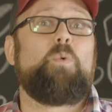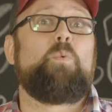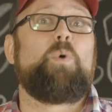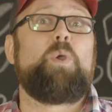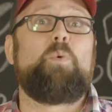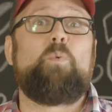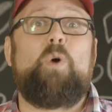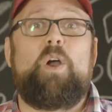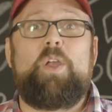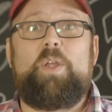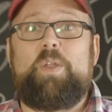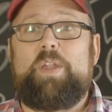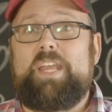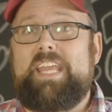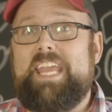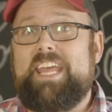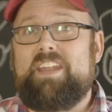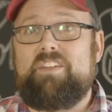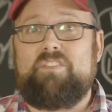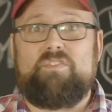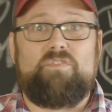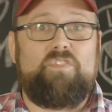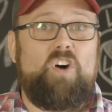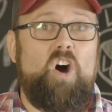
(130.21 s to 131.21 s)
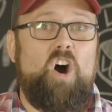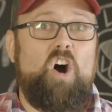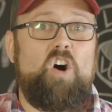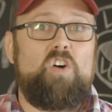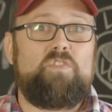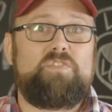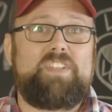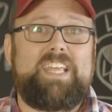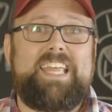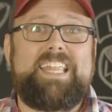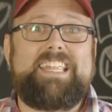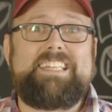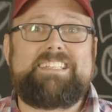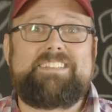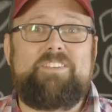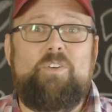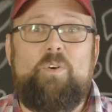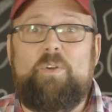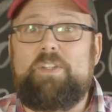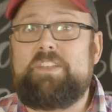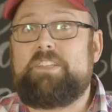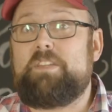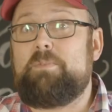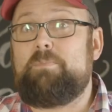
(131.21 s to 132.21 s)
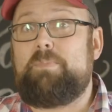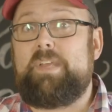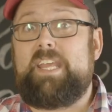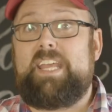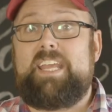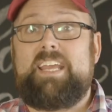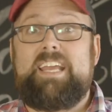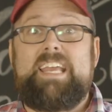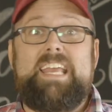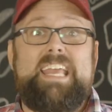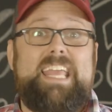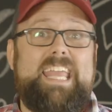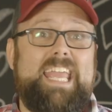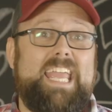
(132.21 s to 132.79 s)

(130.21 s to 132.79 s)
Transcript: We want you to get involved. It is going to be